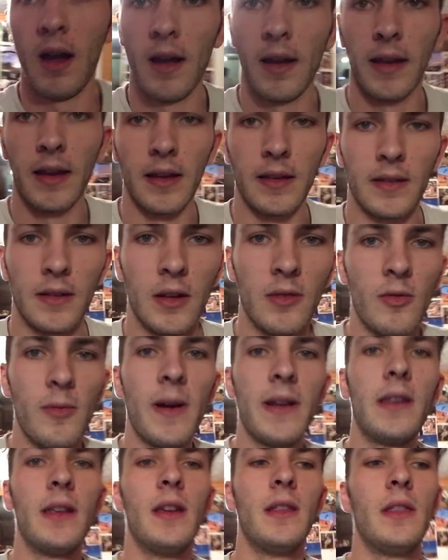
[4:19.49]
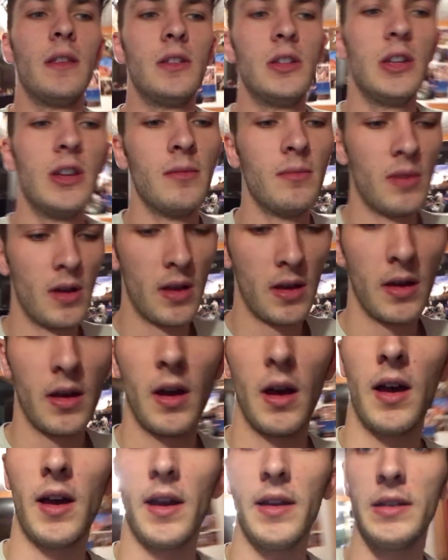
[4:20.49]
Alright guys, so I'm about to hit the gym.
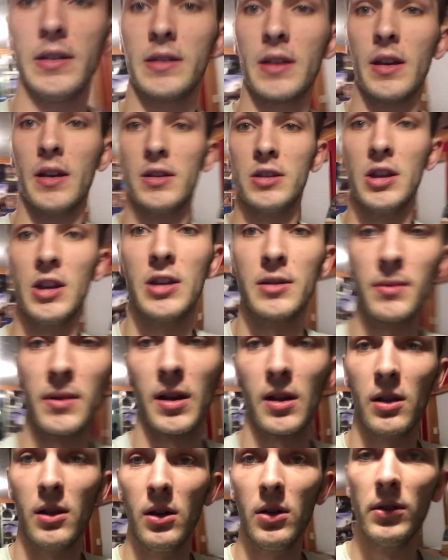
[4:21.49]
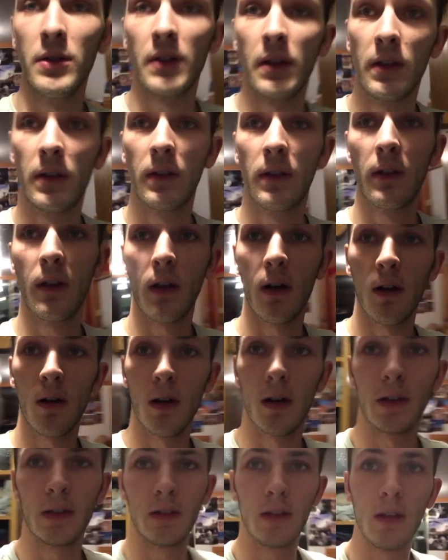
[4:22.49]
I just gotta change my clothes,
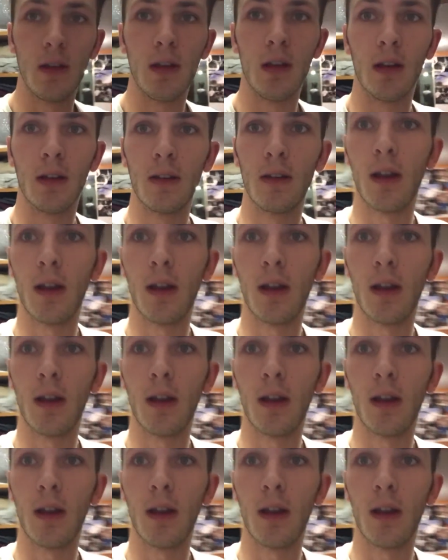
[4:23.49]
so I'll see you in a